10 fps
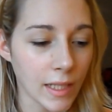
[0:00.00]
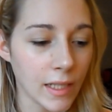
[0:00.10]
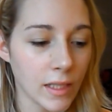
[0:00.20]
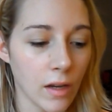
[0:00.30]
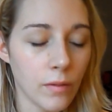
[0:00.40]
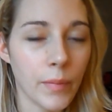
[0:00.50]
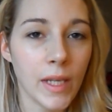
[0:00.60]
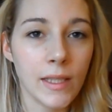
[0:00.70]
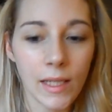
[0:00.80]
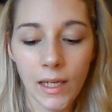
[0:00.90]
skin tone
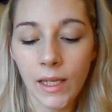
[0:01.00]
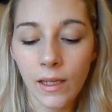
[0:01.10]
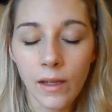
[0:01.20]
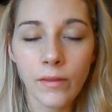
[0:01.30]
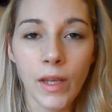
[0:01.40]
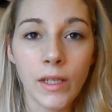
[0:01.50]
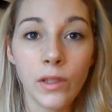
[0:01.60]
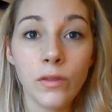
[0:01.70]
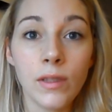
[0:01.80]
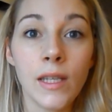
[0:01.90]
basically,
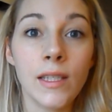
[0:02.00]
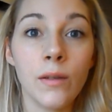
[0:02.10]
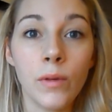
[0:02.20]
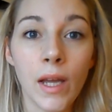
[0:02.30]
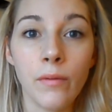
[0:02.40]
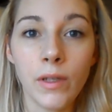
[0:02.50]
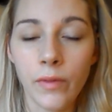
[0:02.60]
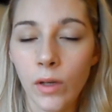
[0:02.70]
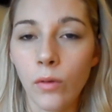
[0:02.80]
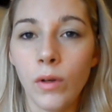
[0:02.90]
then use this and it will get rid
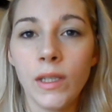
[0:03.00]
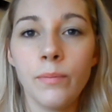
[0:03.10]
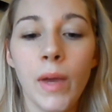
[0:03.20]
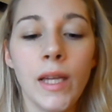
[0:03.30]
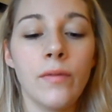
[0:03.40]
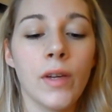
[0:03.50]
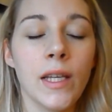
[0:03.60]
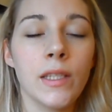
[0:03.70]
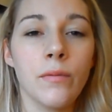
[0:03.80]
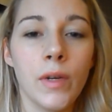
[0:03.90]
of it all. It's made for
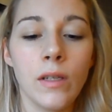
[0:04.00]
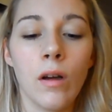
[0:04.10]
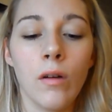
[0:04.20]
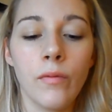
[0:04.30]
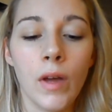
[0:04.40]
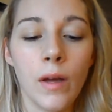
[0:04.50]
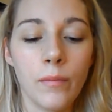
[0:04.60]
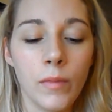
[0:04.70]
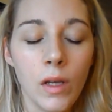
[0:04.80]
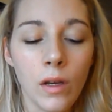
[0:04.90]
getting rid of
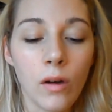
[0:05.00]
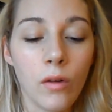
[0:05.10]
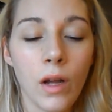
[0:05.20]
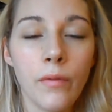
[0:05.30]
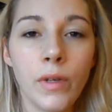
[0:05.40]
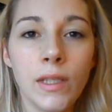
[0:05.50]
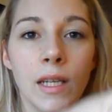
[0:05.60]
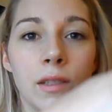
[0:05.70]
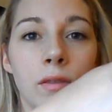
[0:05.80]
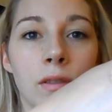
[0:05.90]
or covering
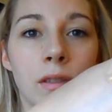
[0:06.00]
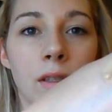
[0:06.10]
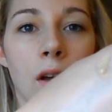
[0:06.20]
tattoos